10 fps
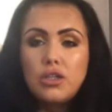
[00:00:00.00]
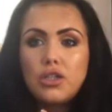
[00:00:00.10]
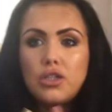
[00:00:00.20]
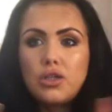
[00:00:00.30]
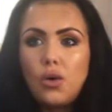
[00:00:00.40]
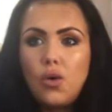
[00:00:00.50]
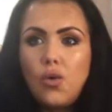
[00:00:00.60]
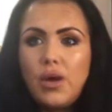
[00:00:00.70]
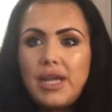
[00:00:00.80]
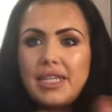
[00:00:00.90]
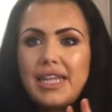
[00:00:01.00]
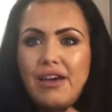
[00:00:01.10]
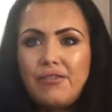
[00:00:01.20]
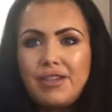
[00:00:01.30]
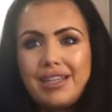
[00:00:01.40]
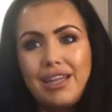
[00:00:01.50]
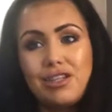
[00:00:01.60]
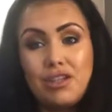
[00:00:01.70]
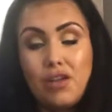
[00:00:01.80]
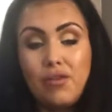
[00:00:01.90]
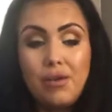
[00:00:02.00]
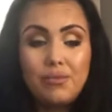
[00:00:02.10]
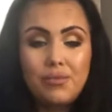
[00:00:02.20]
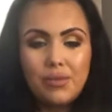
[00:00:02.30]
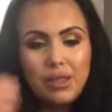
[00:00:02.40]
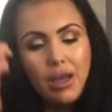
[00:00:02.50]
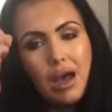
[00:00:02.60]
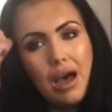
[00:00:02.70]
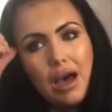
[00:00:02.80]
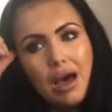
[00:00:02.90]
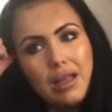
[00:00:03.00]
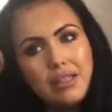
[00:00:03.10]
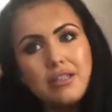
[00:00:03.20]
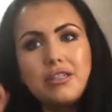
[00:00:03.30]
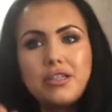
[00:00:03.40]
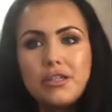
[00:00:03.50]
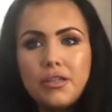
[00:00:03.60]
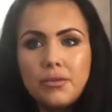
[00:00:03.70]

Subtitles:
So definitely, I just love it. And